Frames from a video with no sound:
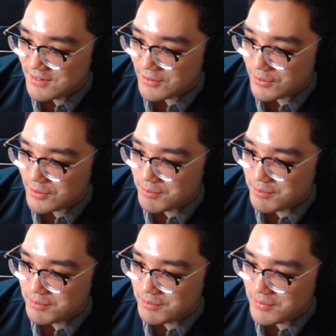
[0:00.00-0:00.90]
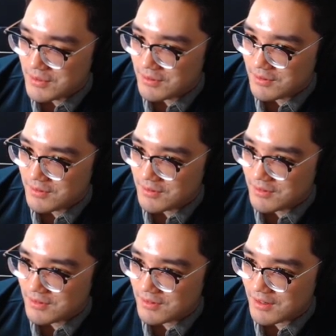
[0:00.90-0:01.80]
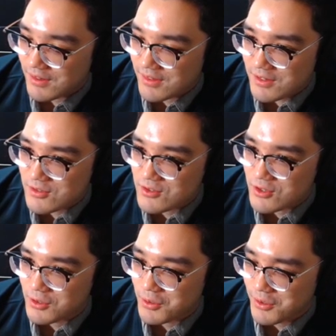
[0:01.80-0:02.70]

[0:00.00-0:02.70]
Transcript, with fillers: Or, I think it's Johto, or